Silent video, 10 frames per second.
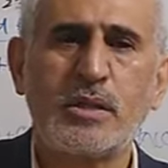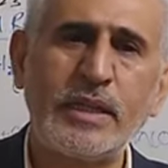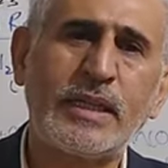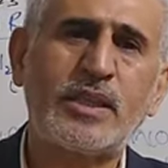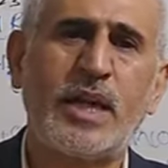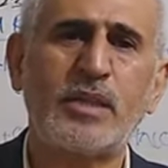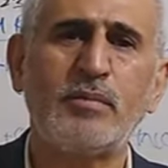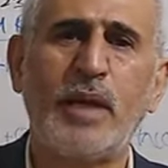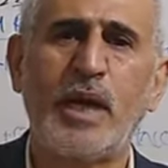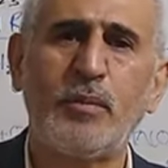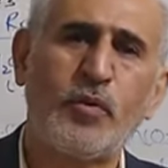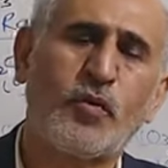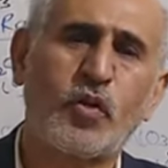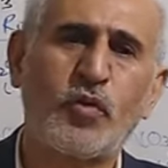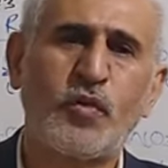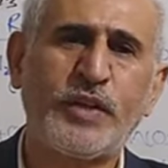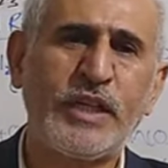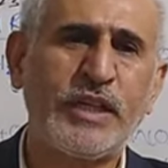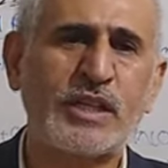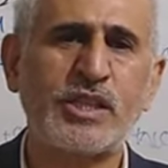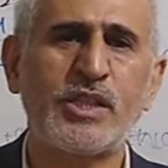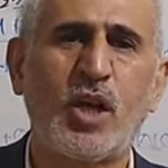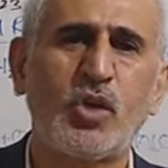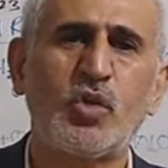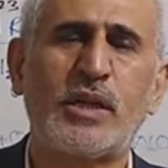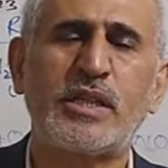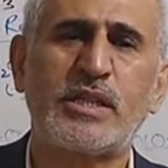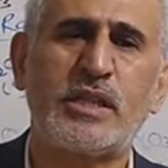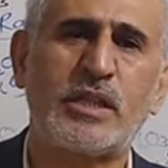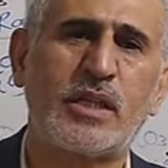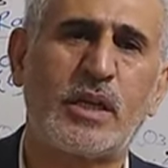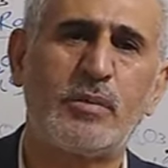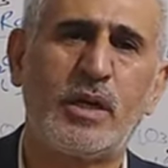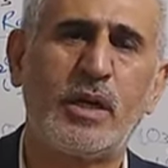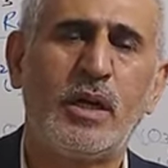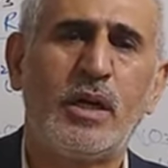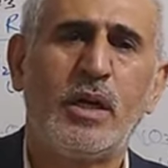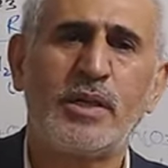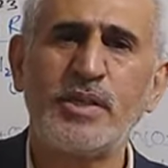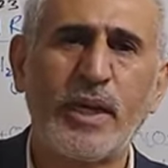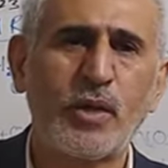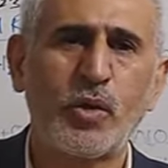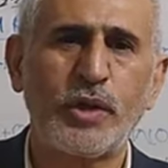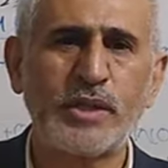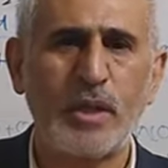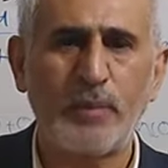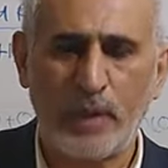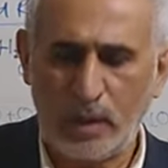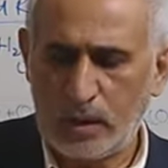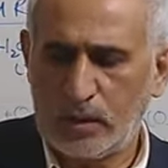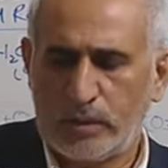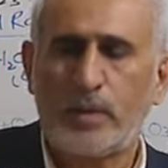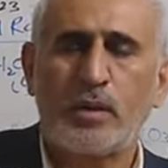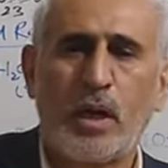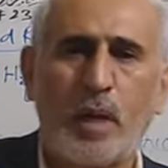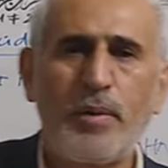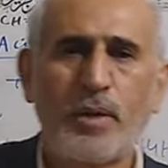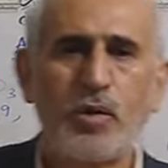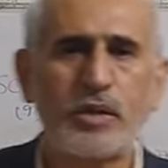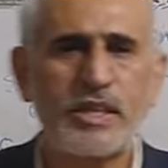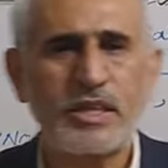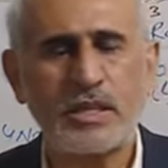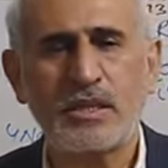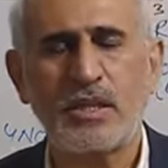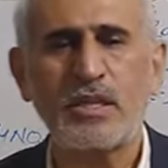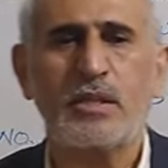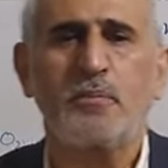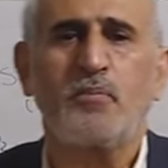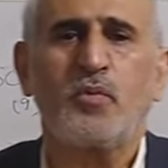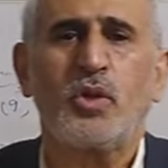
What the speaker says: See the Taj Mahal before 50 years, now you can see the Taj Mahal. It's not a good example. I'm not going to discuss this.